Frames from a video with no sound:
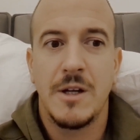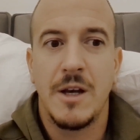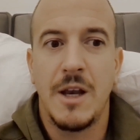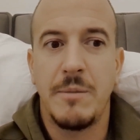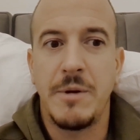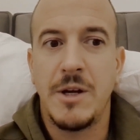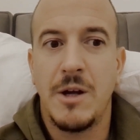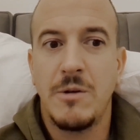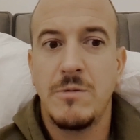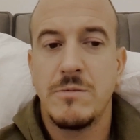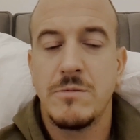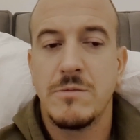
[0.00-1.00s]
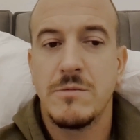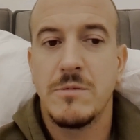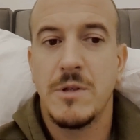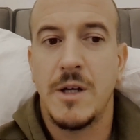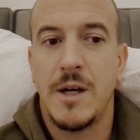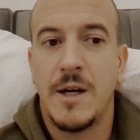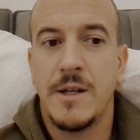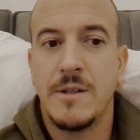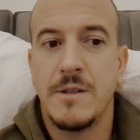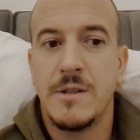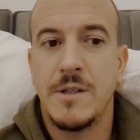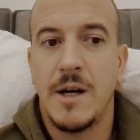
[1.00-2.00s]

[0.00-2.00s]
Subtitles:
let me know, and